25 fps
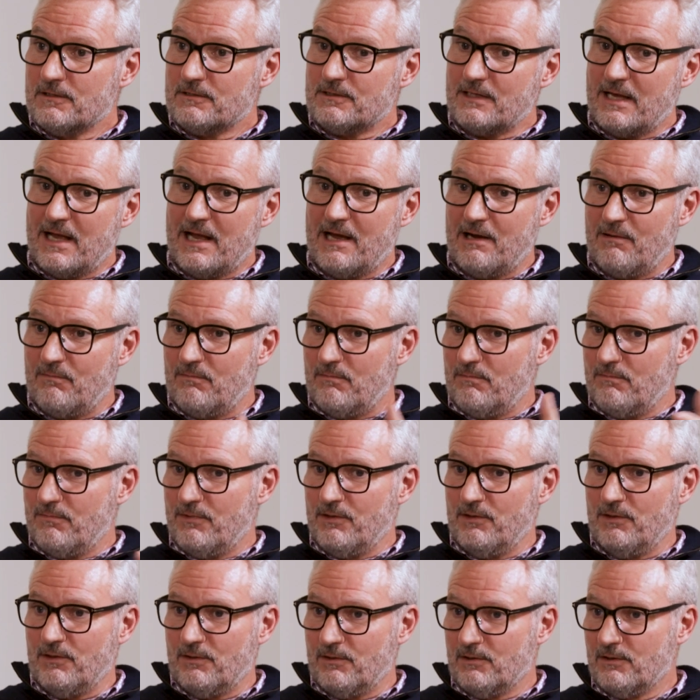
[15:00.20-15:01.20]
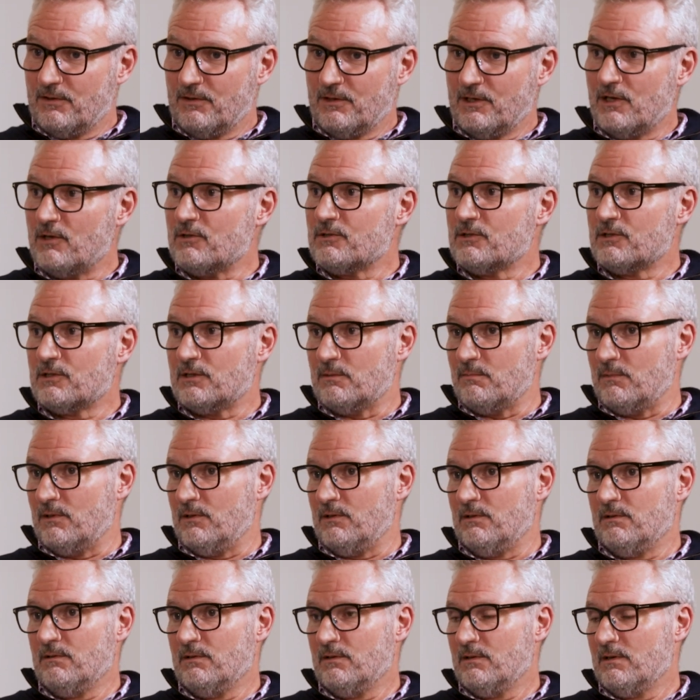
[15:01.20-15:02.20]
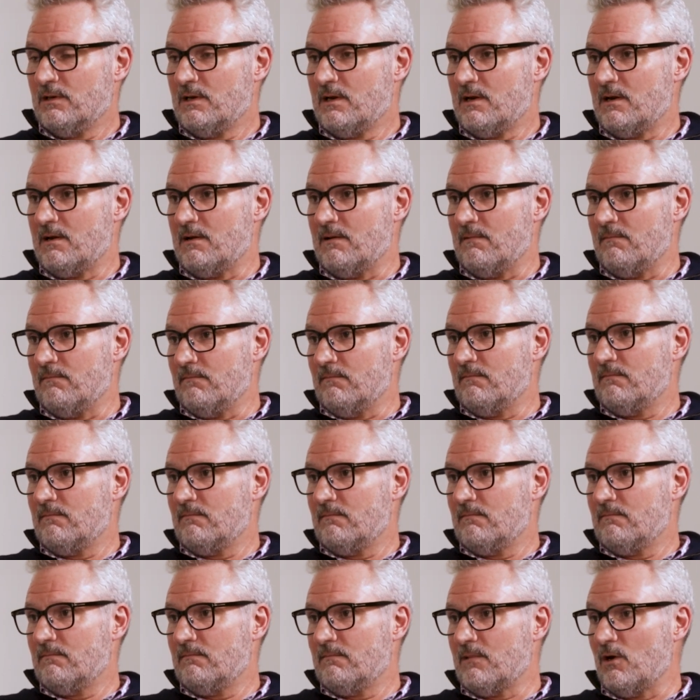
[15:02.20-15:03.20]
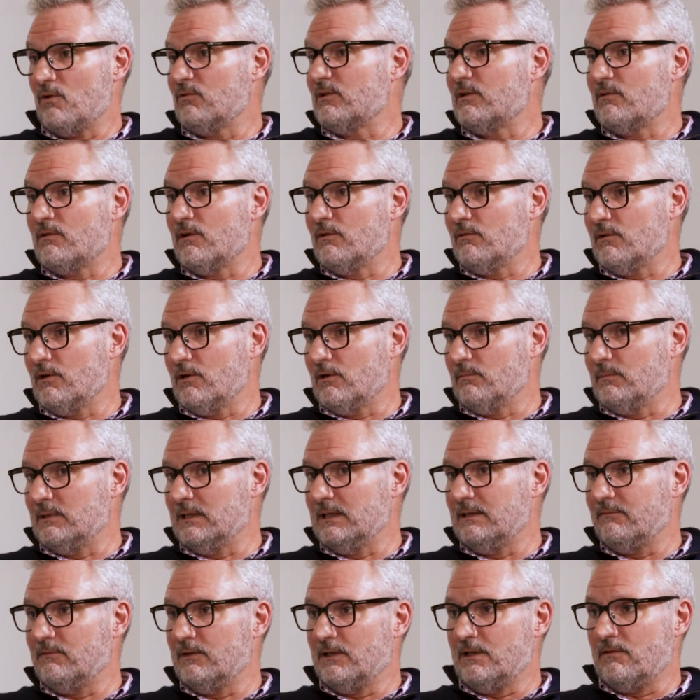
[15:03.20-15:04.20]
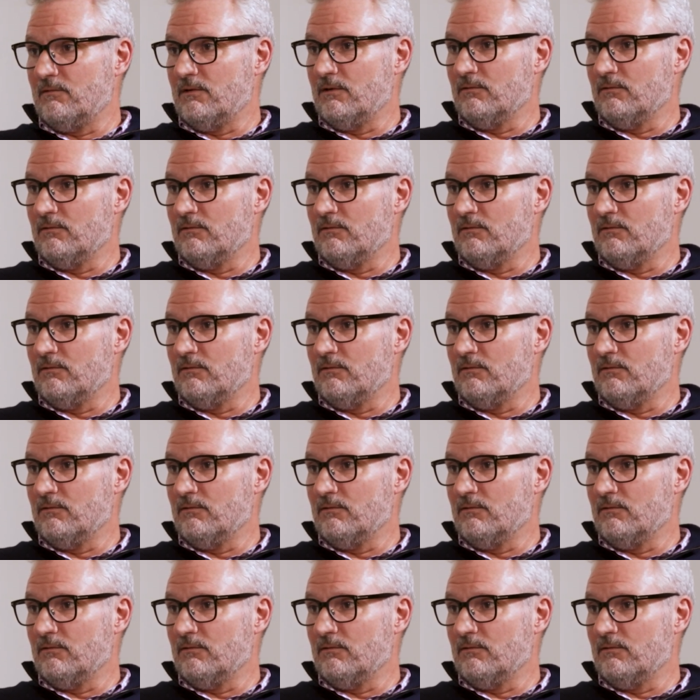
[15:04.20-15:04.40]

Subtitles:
to help the customer own their own home and live in their